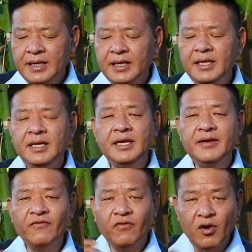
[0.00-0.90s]
in
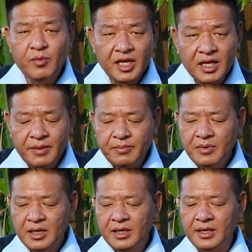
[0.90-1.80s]
informing them,
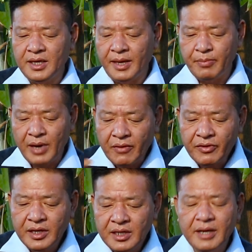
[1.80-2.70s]
in
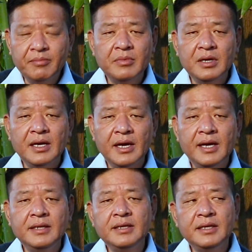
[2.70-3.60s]
empowering them,
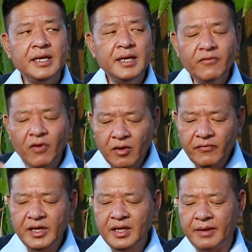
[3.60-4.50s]
and in
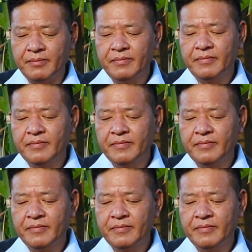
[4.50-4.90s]
involving them